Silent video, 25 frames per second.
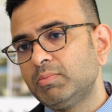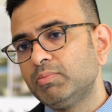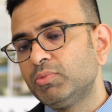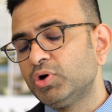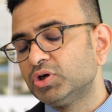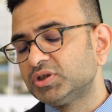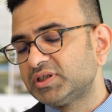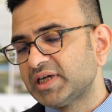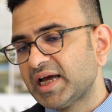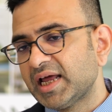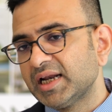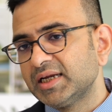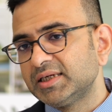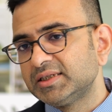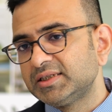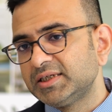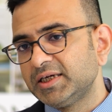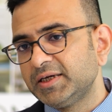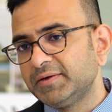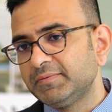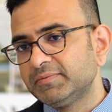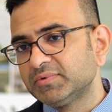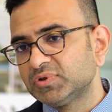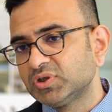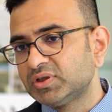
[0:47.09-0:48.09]

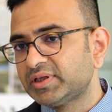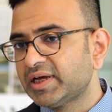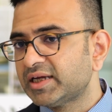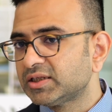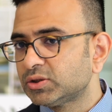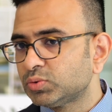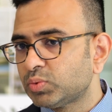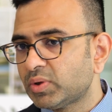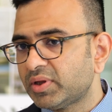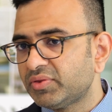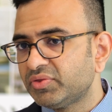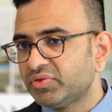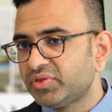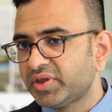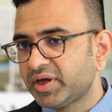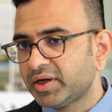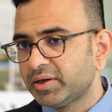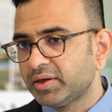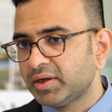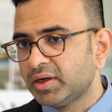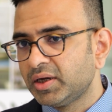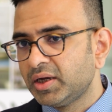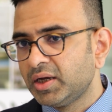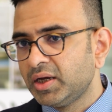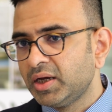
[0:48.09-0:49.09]
mortality. So that's one
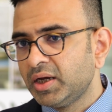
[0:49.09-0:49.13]
thing.